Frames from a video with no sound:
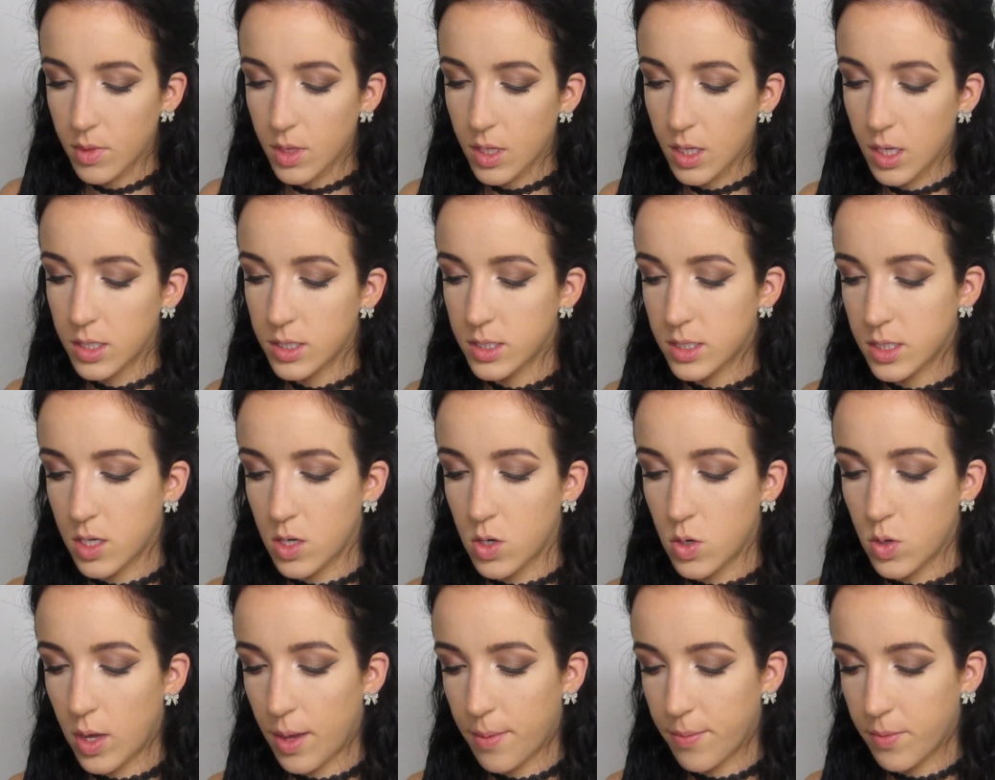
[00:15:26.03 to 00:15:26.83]

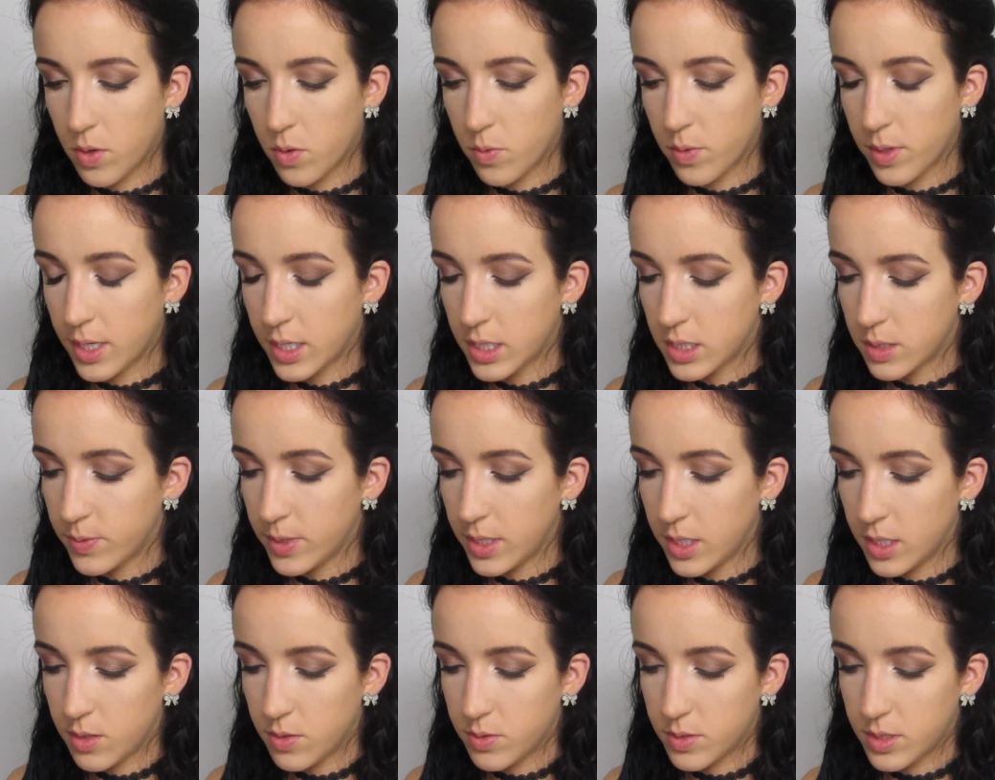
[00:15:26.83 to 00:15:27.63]
So I'm going to
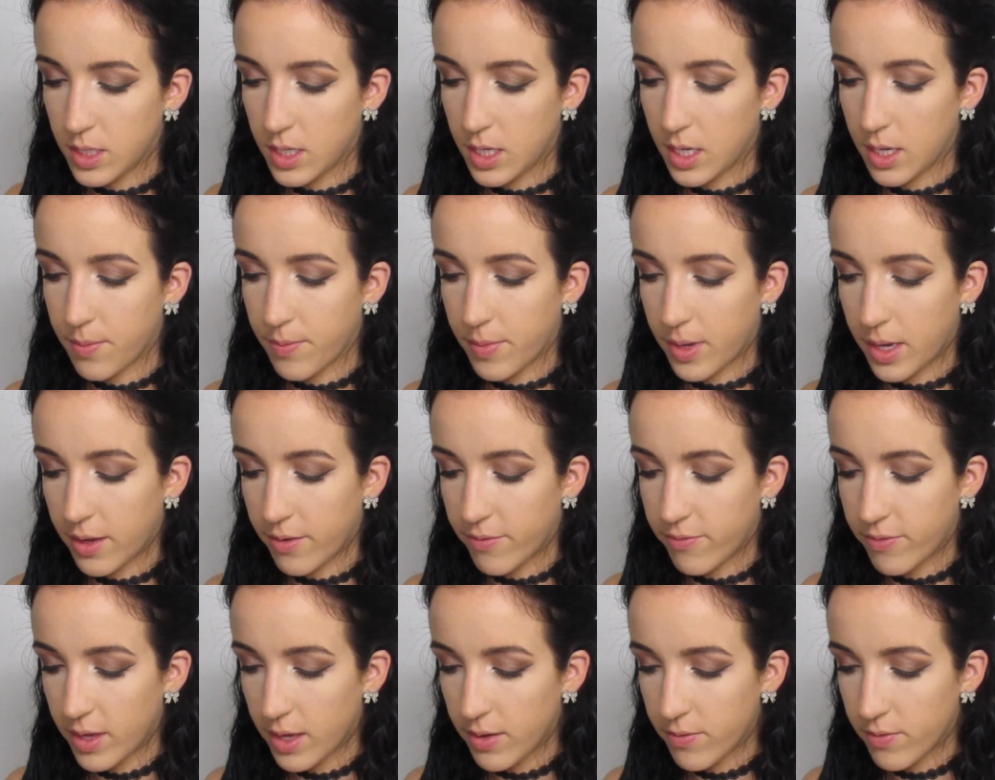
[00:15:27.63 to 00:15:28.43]
be using
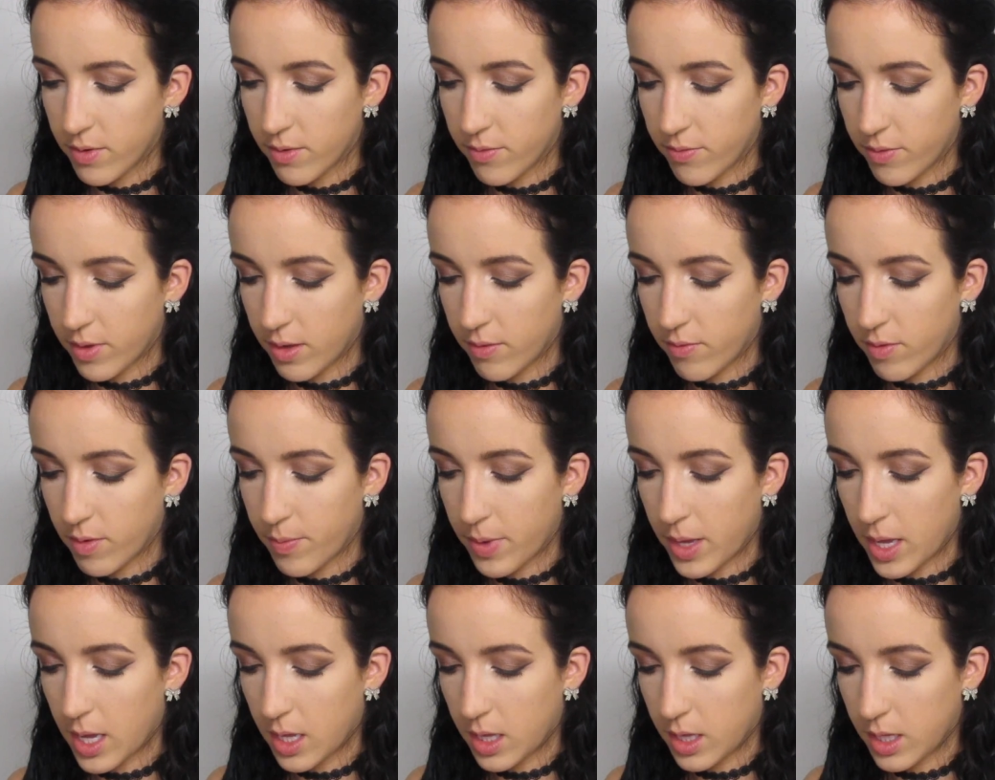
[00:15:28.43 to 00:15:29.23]
my
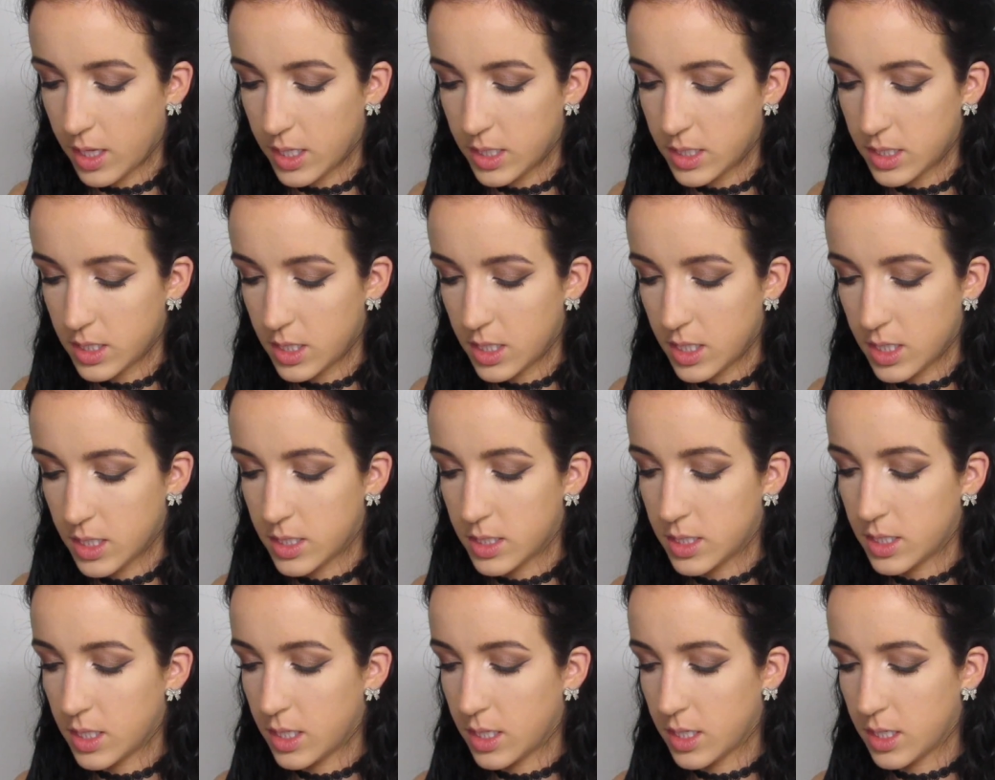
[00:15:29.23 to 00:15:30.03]
favorite palette.
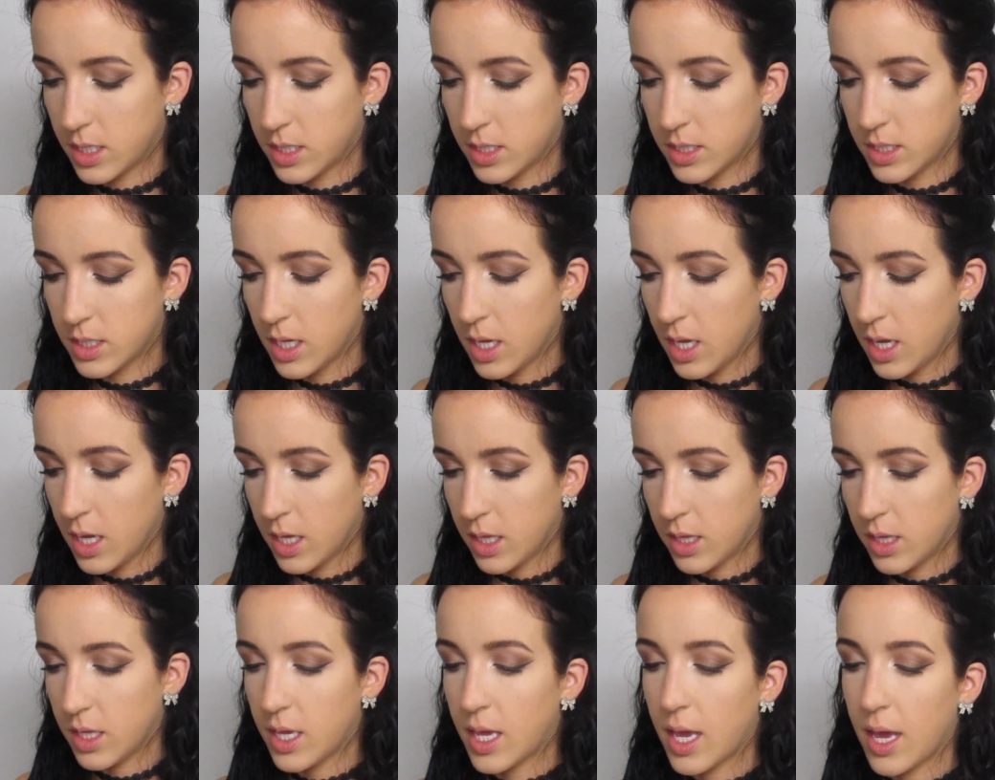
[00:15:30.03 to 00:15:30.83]
This is
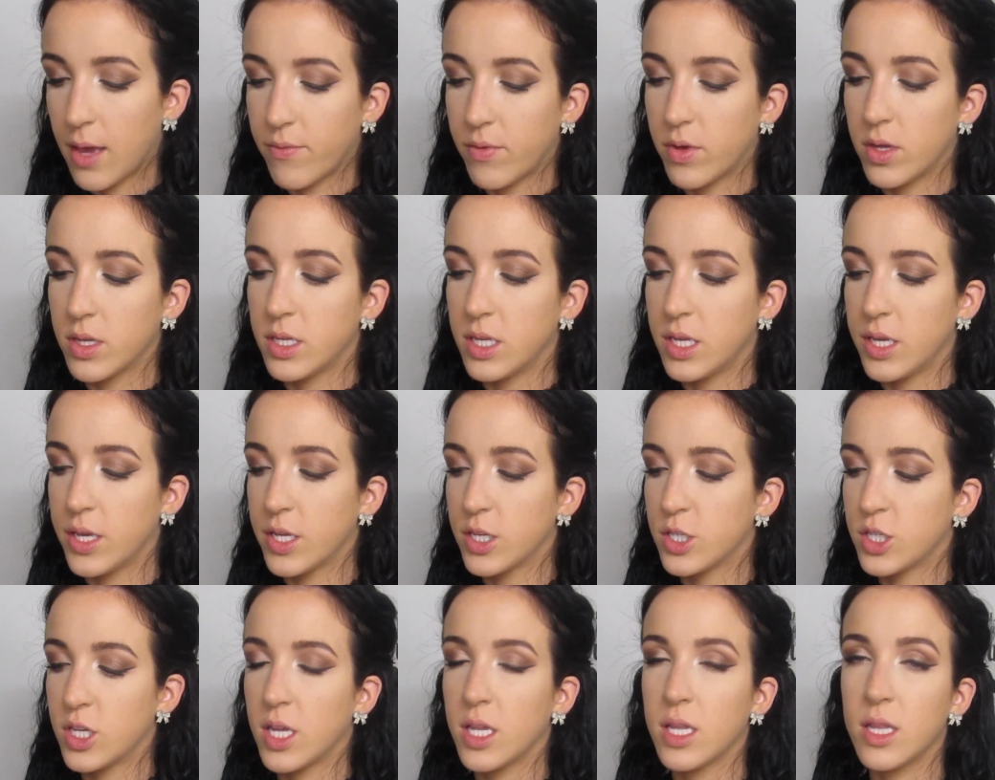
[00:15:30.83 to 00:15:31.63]
the Kat Von
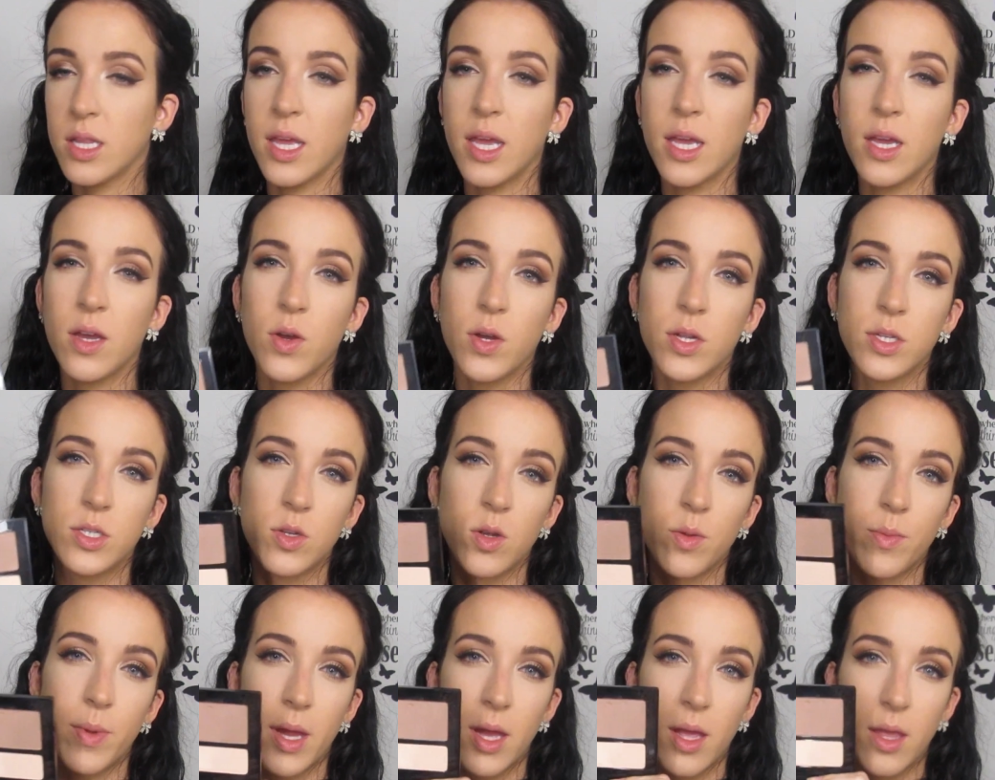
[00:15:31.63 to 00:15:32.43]
D Shade and Light
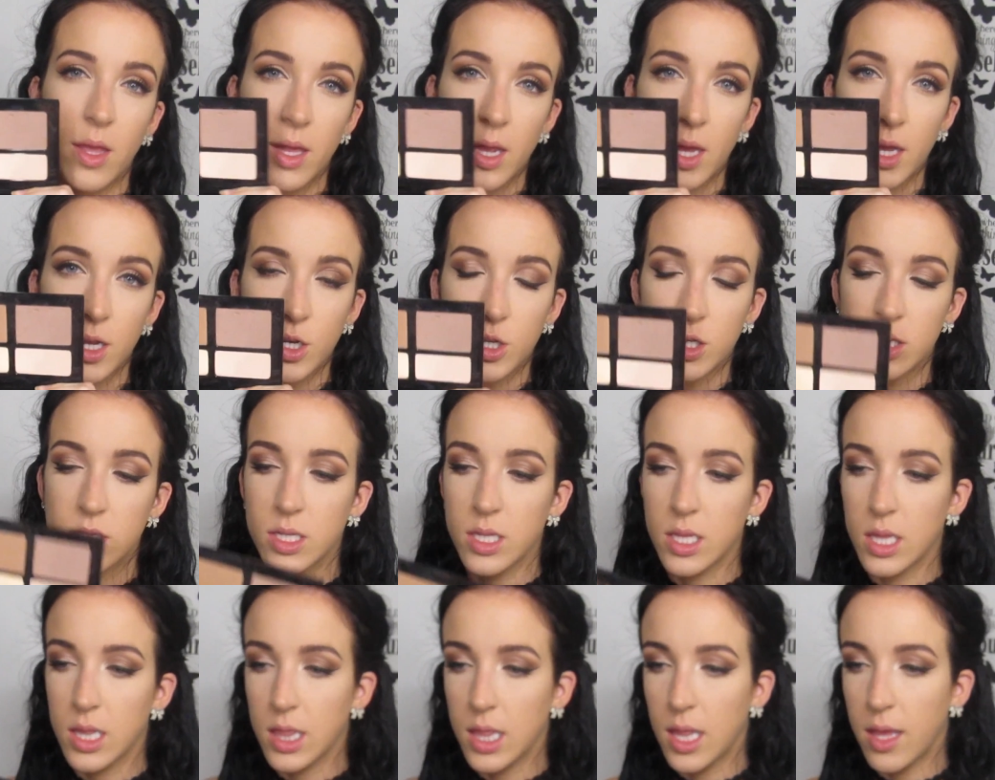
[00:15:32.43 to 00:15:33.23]
Contour Palette. I
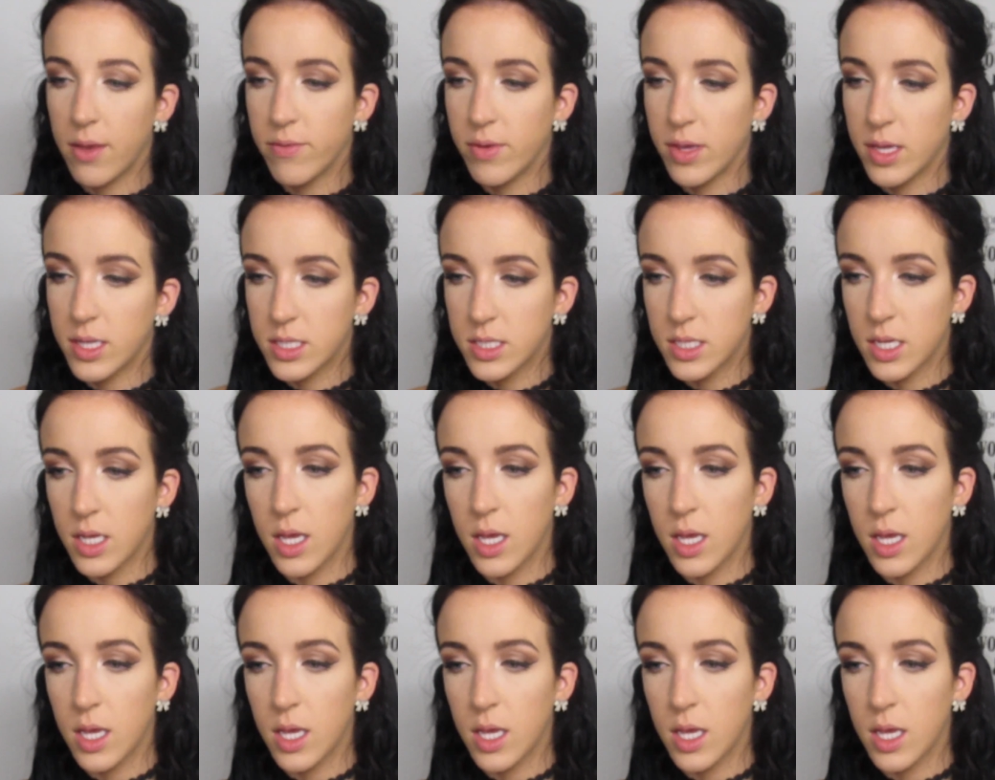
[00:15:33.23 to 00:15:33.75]
just love it.